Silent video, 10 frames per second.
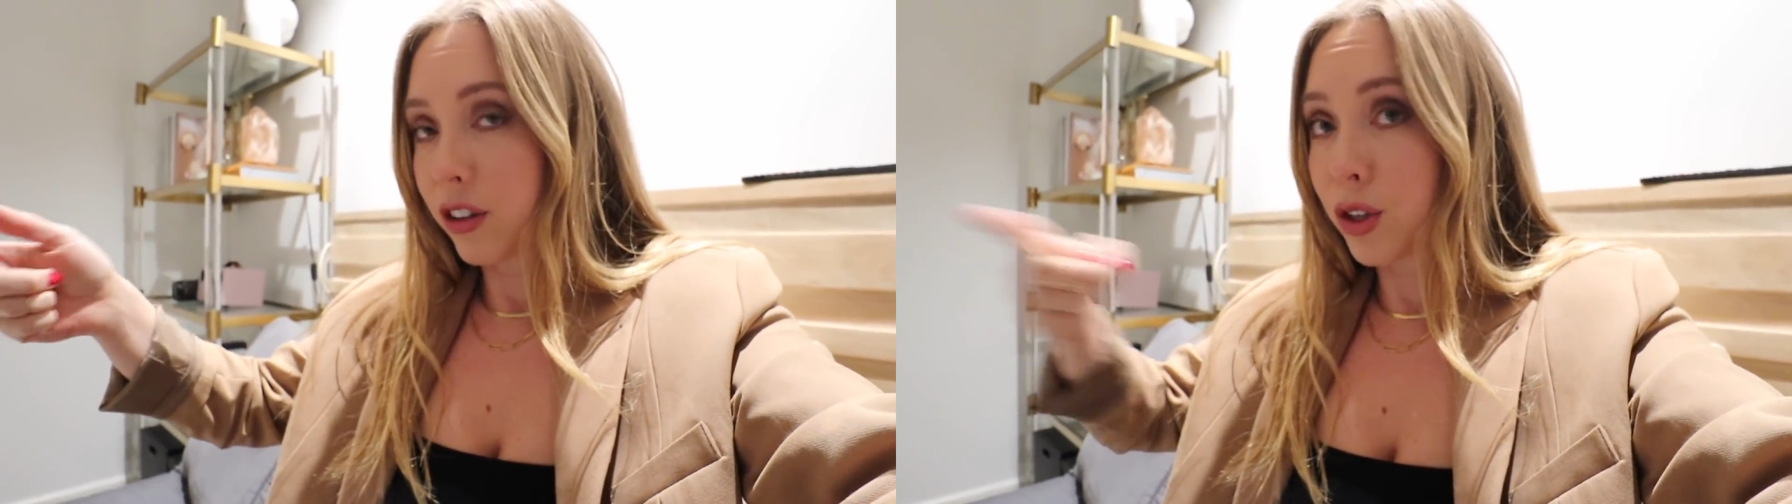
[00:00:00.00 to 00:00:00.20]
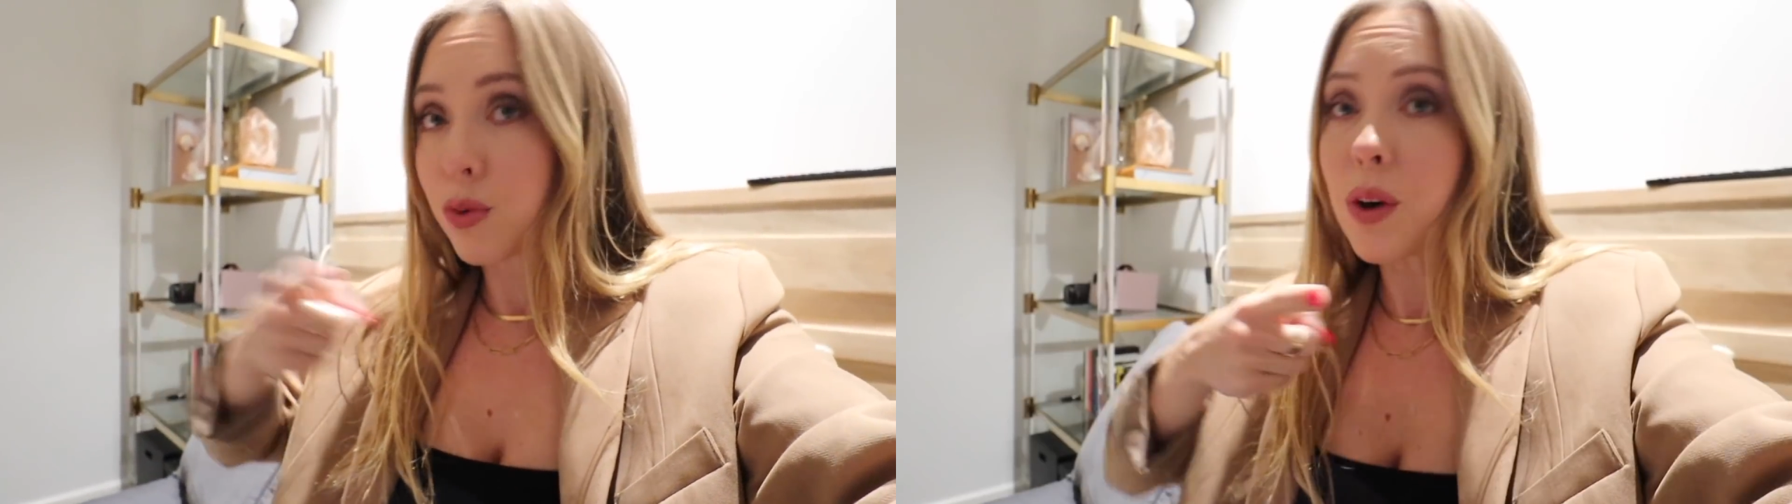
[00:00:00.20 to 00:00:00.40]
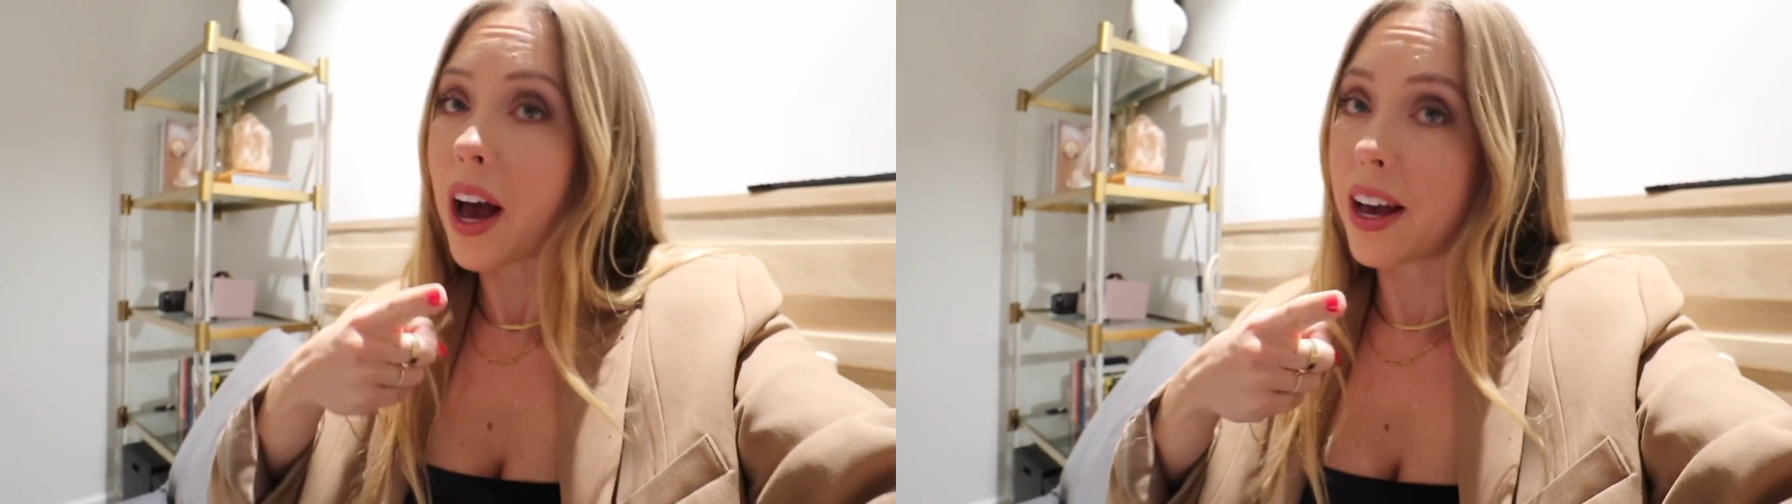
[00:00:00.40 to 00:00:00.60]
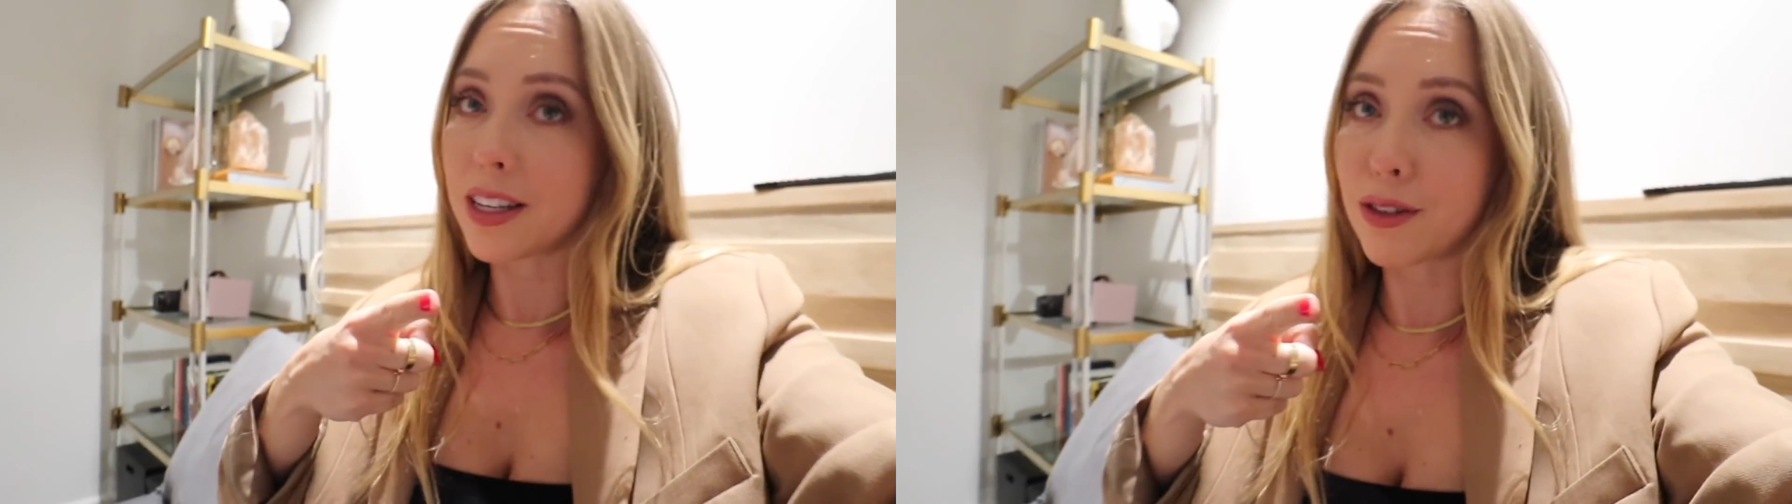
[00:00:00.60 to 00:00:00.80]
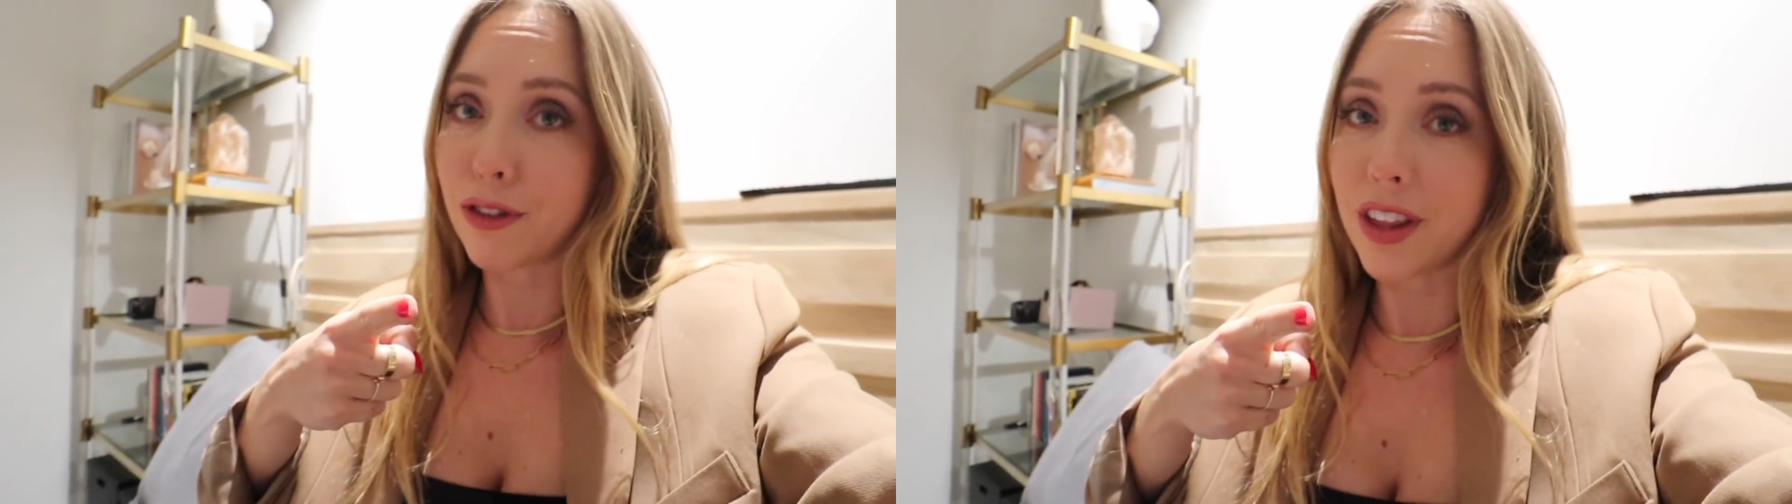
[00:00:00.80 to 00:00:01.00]
you
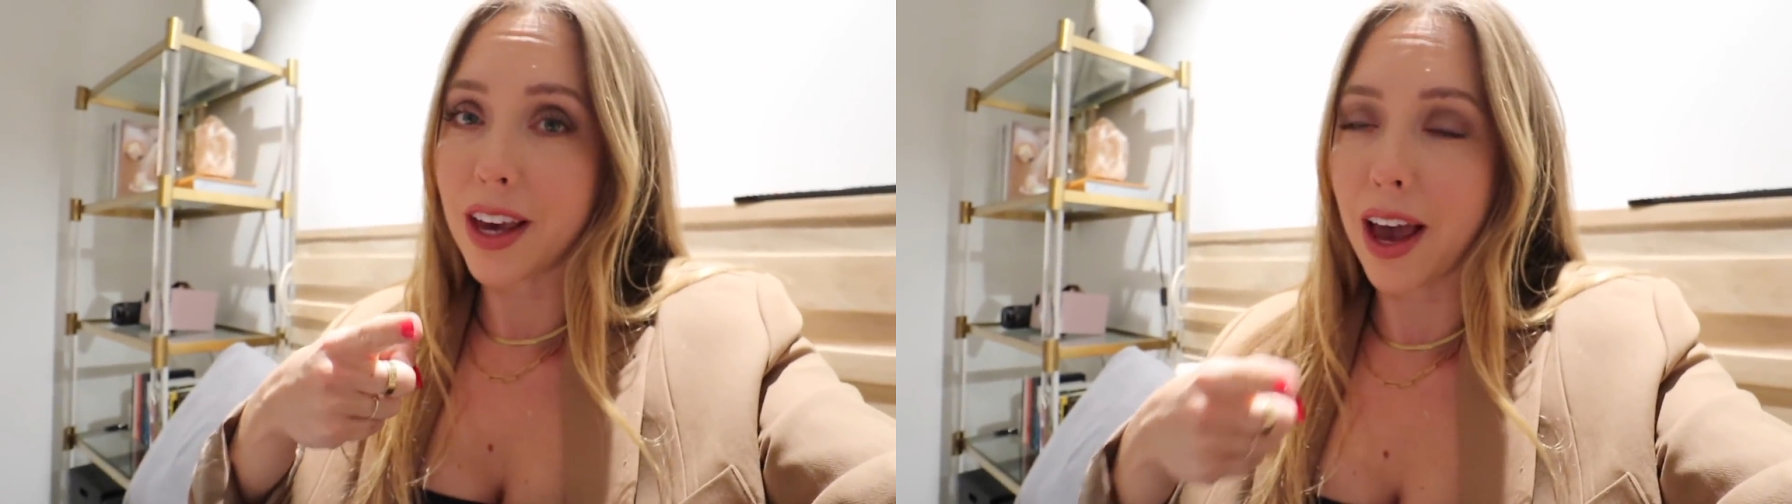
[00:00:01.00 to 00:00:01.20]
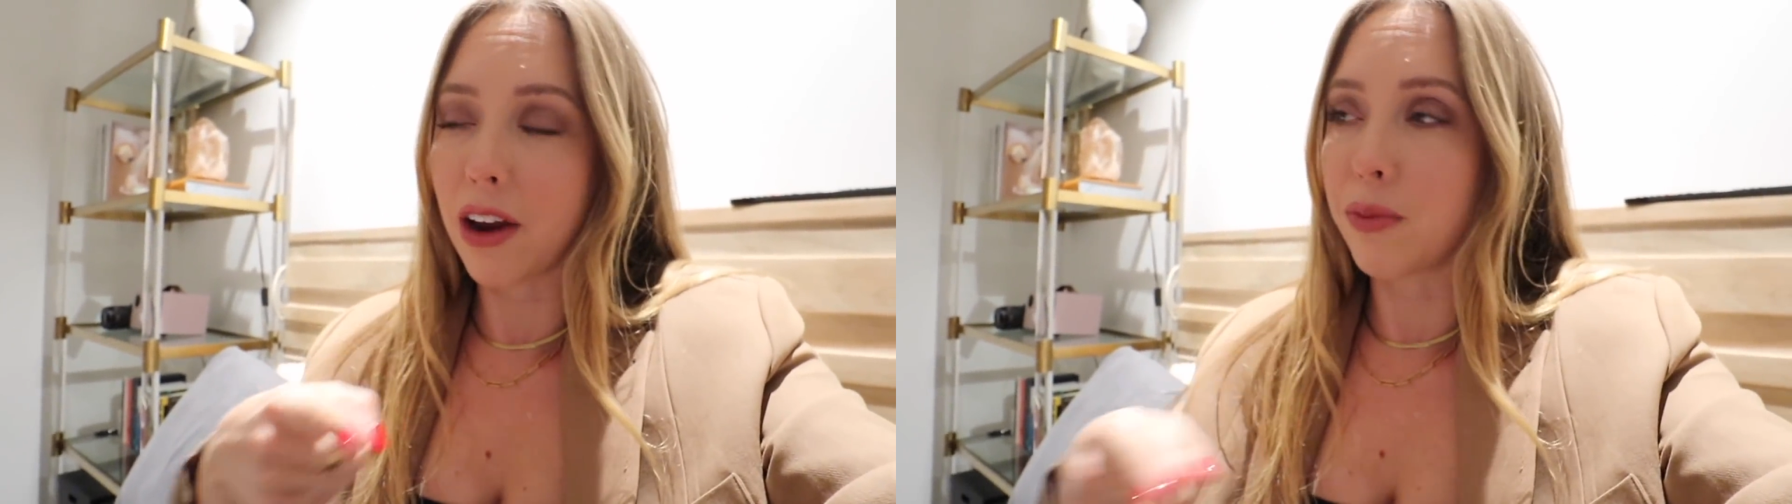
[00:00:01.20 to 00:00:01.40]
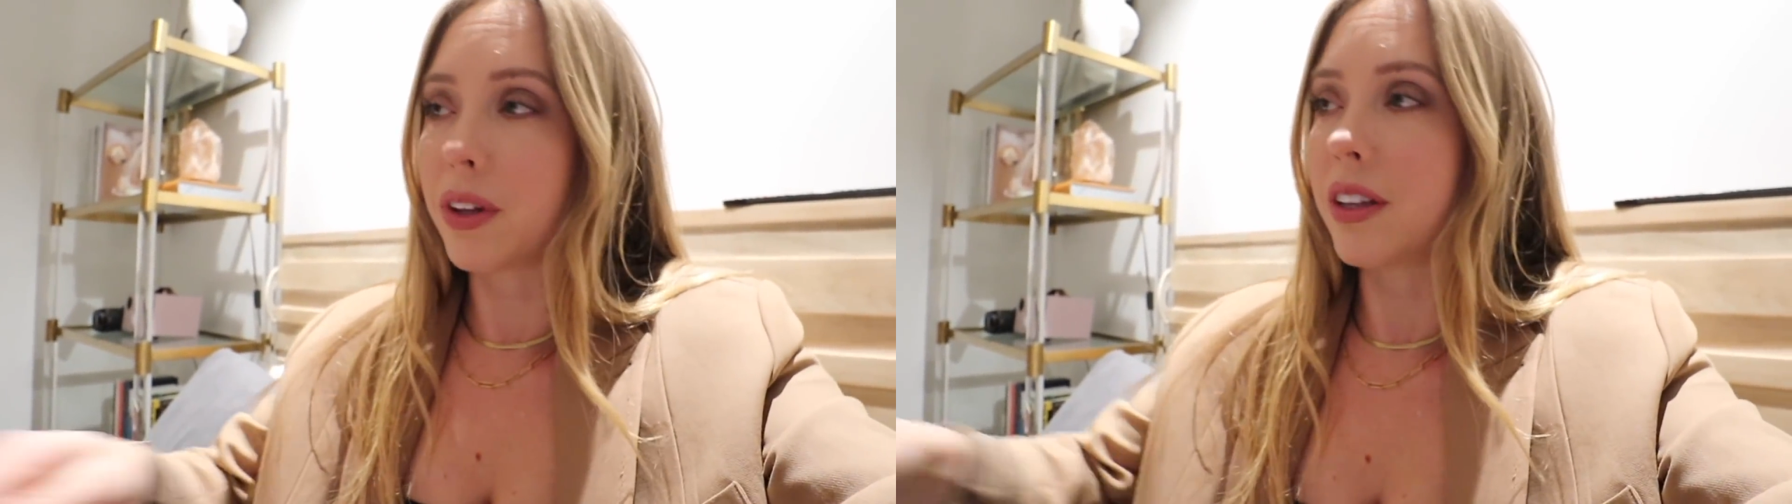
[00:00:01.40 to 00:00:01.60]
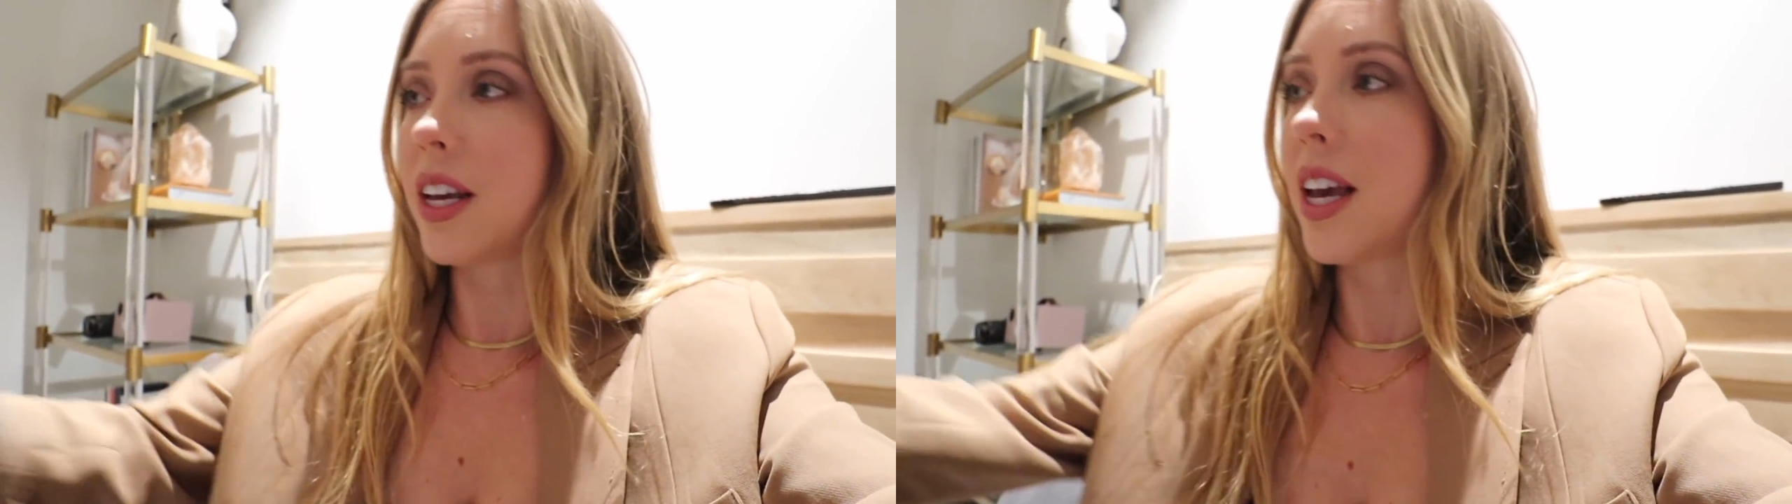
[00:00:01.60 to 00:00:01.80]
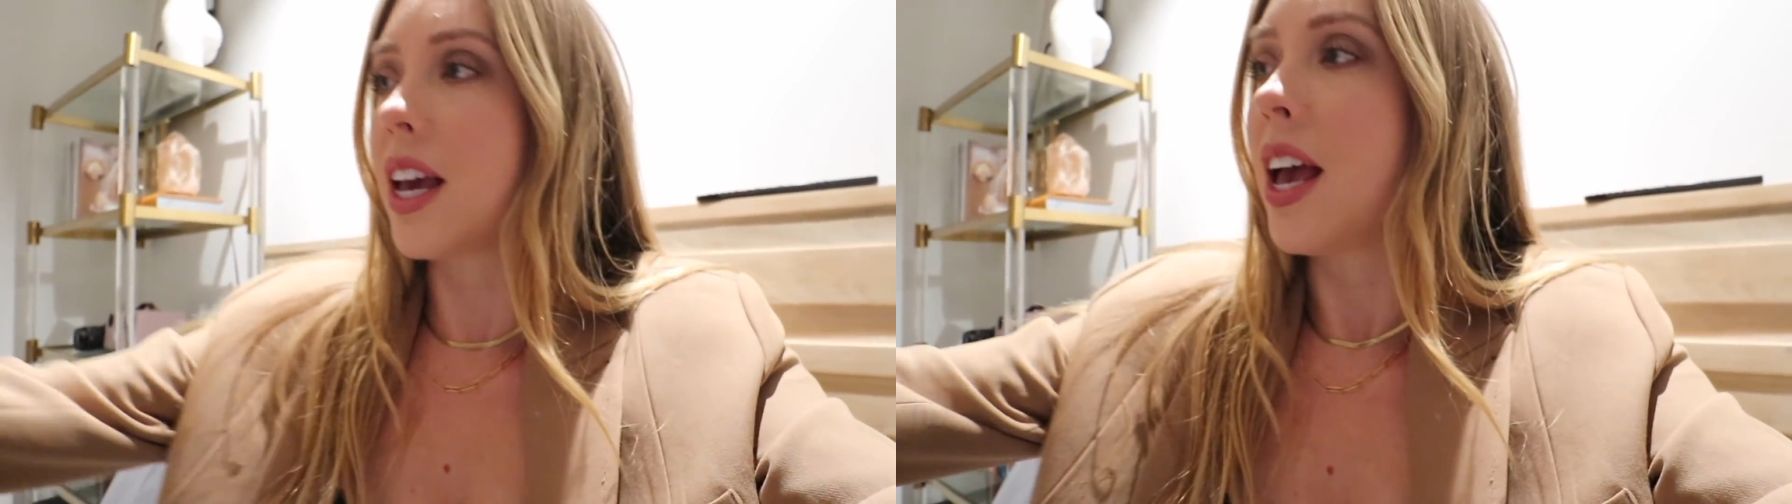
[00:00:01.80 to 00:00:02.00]
guys for the
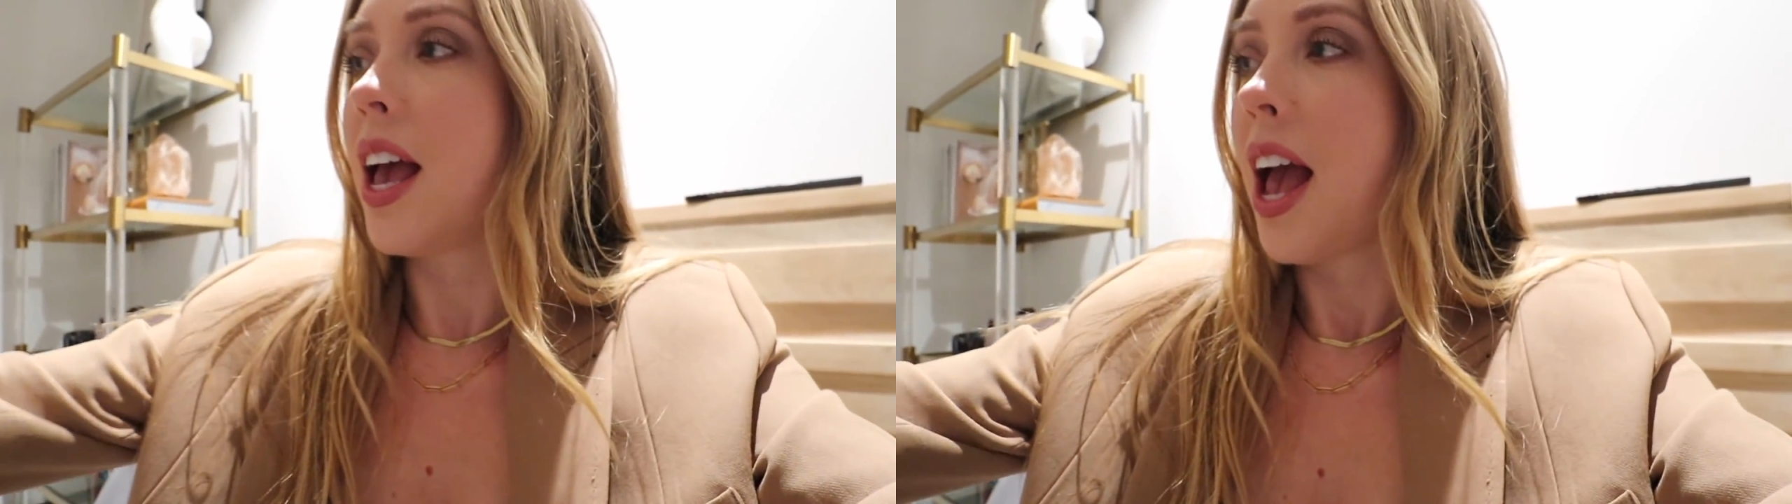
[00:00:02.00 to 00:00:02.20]
accountability.